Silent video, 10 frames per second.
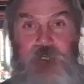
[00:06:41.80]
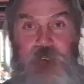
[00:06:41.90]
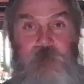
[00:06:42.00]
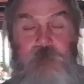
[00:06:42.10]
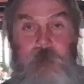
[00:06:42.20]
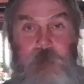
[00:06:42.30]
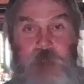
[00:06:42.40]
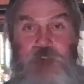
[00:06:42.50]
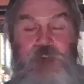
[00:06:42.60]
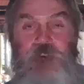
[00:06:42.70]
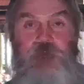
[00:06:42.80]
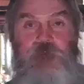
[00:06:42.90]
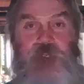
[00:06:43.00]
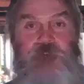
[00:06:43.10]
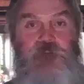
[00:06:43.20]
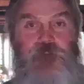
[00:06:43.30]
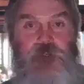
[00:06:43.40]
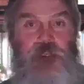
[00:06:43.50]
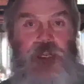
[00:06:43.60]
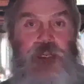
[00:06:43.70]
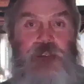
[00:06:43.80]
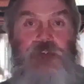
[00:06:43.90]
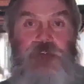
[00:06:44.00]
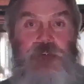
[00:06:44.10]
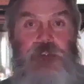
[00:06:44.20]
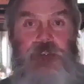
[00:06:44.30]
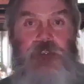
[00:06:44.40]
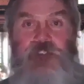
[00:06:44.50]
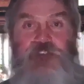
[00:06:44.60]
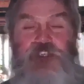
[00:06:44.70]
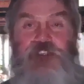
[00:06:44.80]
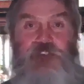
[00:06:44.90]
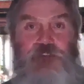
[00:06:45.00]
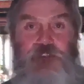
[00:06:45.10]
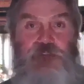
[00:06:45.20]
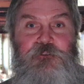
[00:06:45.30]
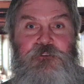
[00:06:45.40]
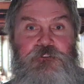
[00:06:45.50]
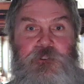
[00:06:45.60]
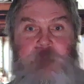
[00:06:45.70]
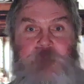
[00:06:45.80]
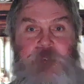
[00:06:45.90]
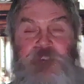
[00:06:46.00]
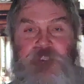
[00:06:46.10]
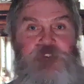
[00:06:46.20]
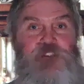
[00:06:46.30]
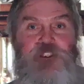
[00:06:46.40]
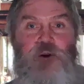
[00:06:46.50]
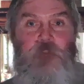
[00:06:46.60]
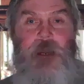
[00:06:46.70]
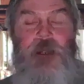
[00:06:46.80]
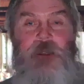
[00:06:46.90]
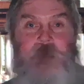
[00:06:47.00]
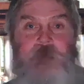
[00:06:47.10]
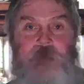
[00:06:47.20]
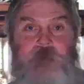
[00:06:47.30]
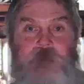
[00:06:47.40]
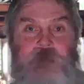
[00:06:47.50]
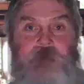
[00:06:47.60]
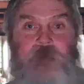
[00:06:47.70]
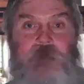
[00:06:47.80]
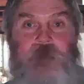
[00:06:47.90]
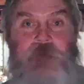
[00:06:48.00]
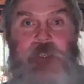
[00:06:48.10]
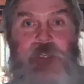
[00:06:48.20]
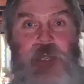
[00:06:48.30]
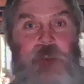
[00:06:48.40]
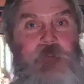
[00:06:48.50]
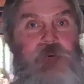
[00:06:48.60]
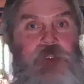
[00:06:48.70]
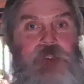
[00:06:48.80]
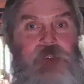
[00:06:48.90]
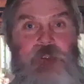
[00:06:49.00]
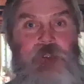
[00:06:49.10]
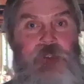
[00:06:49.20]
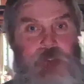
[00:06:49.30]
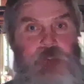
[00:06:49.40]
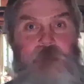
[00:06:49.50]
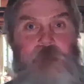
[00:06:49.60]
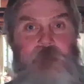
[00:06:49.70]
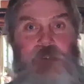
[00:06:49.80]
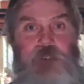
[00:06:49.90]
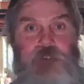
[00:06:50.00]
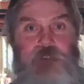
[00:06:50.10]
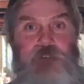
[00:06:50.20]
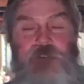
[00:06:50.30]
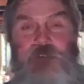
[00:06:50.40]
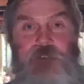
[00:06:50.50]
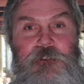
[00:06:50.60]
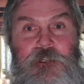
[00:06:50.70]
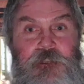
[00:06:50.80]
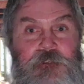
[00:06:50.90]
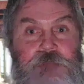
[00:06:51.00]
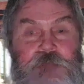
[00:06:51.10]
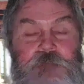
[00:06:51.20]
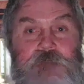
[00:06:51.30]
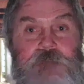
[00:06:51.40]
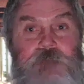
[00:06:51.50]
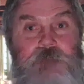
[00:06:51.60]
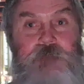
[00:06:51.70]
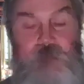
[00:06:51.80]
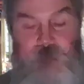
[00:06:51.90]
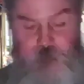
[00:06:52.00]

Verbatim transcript: You can't figure it out. And you don't even realize Ezekiel goes through the same thing. That's the go by that God put in put into the Tanakh